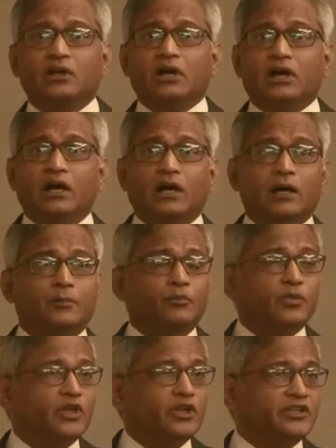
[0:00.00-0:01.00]
um,
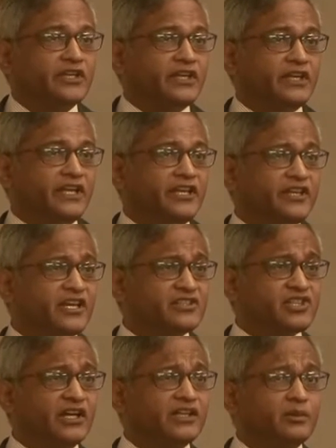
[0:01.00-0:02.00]
the
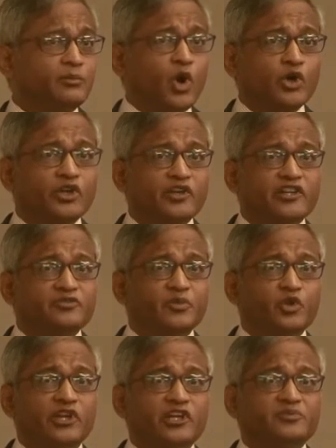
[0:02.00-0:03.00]
India-China border
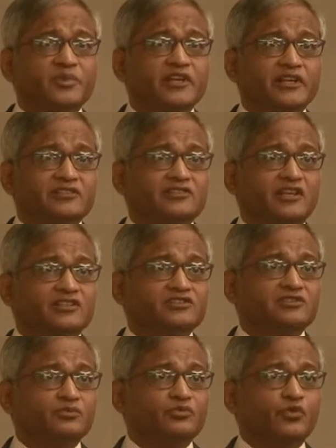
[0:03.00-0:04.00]
dispute has been
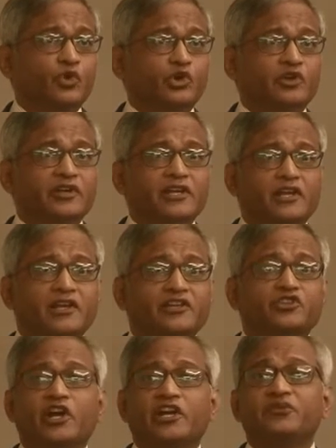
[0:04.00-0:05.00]
discussed for nearly
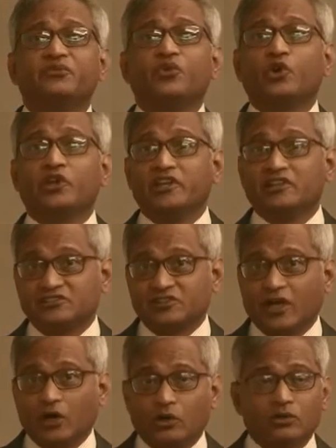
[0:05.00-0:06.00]
34 years
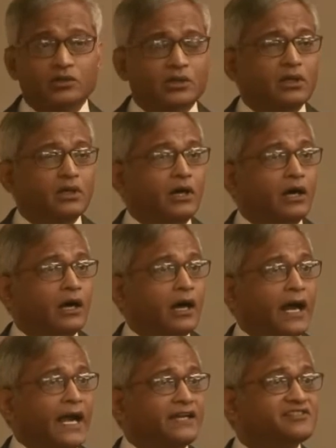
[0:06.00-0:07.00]
now. Uh,
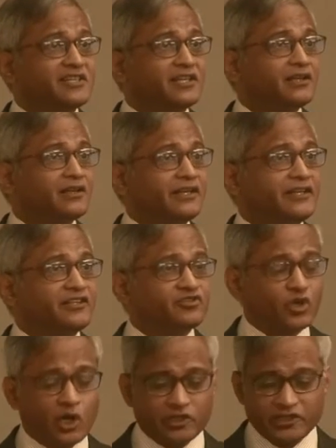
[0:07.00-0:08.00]
and still it is
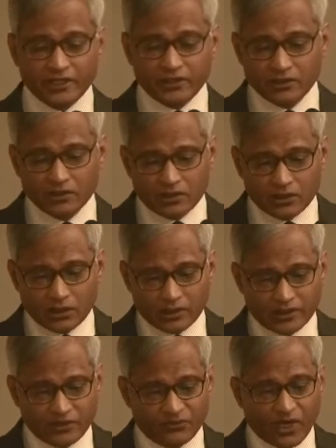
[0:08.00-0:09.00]
not yet uh,
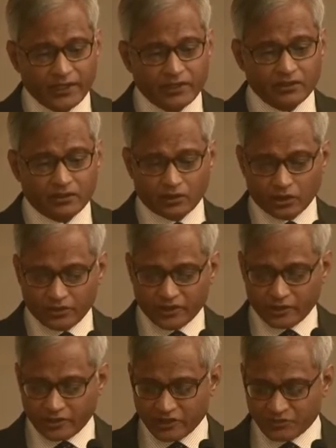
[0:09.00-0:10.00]
defined,
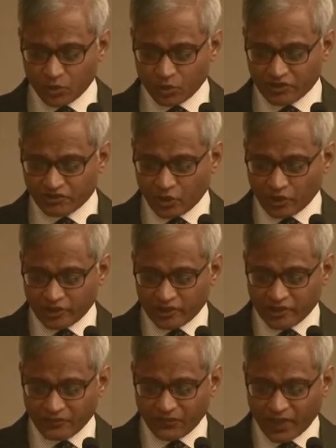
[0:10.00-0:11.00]
the dispute is not yet
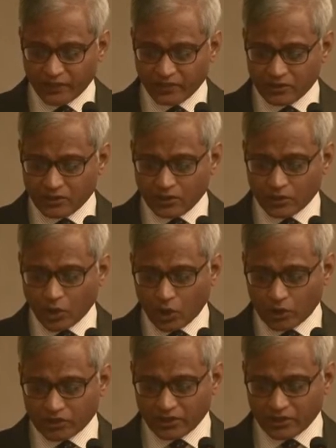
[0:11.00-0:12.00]
defined, nor
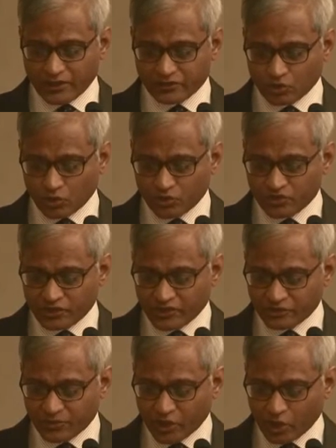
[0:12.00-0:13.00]
a solution has
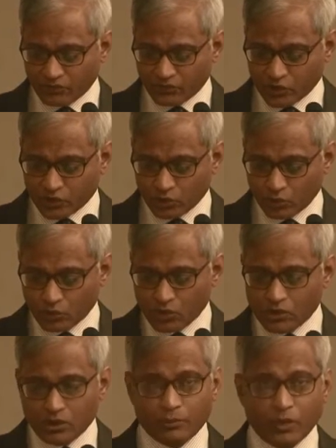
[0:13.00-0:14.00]
been offered to.
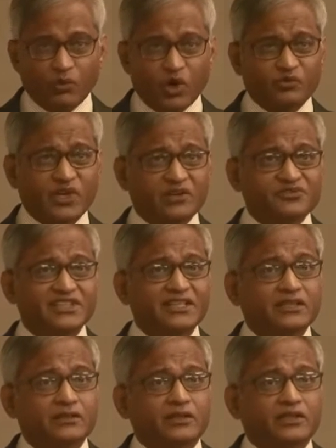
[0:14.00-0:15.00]
But what we have
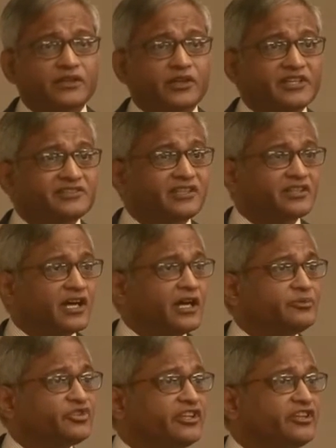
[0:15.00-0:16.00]
seen in the recent
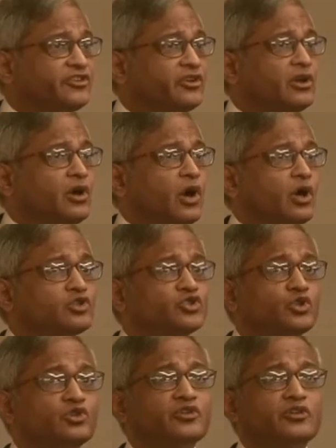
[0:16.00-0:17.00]
times is
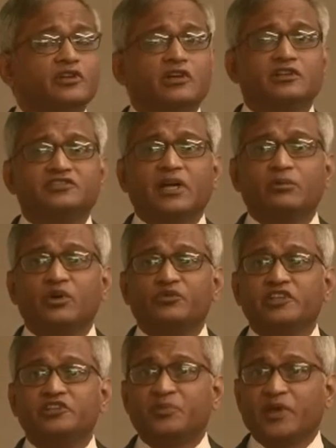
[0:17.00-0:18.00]
also some of
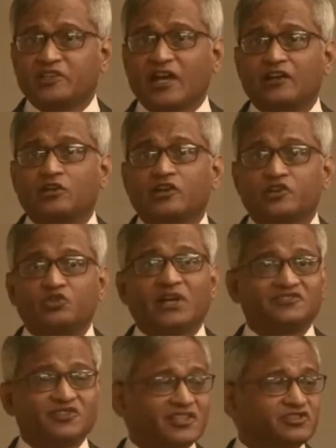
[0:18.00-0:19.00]
the spectacular
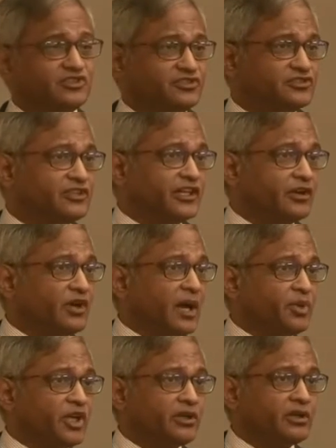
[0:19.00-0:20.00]
transgressions that have
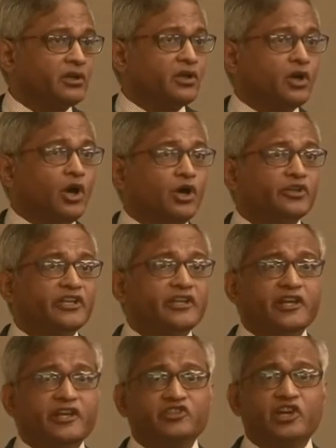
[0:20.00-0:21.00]
happened on the
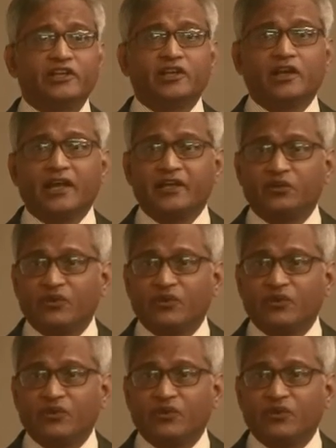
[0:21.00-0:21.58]
India-China line of